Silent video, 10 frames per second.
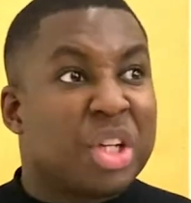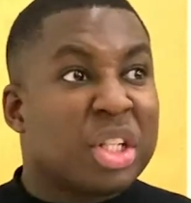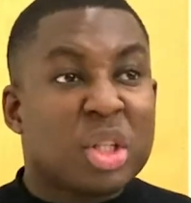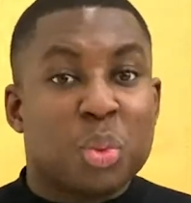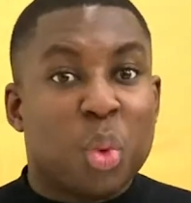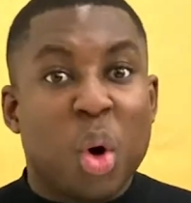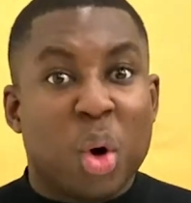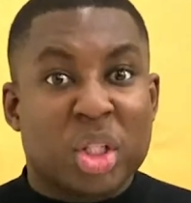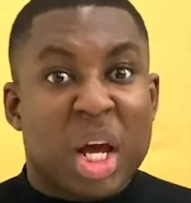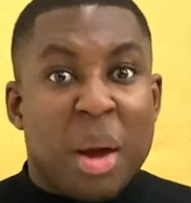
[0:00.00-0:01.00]
Jesus
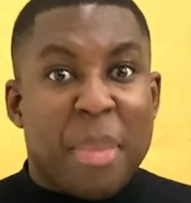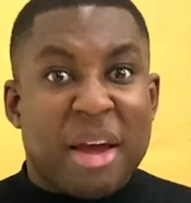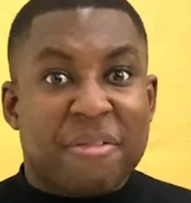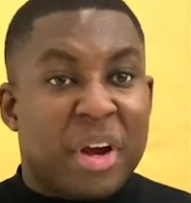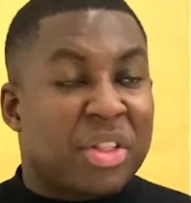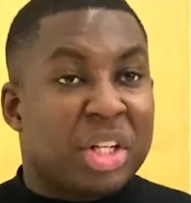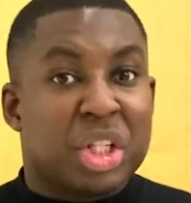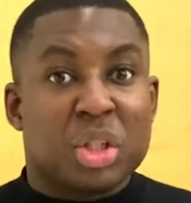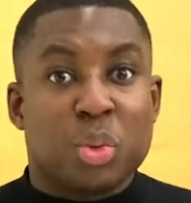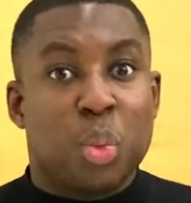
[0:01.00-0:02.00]
walked by faith and
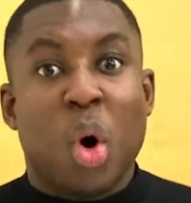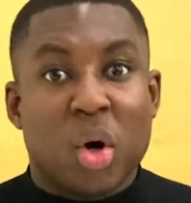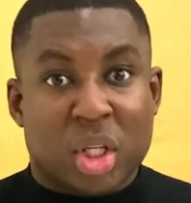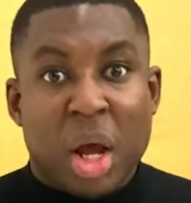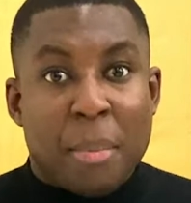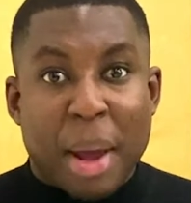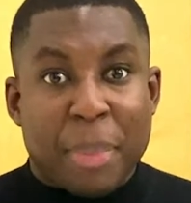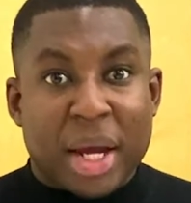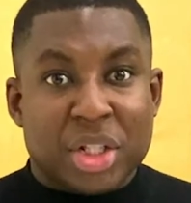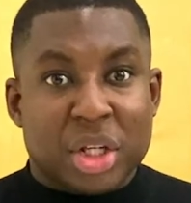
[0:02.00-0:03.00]
Jesus walked by
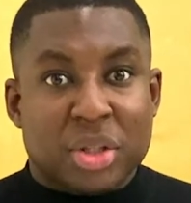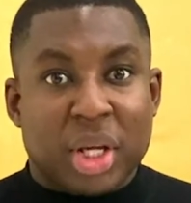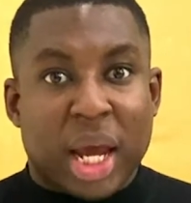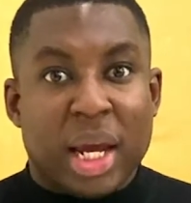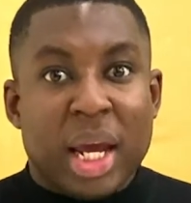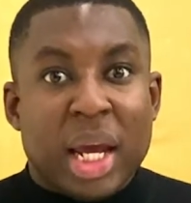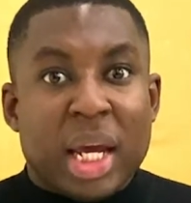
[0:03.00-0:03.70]
patience, okay?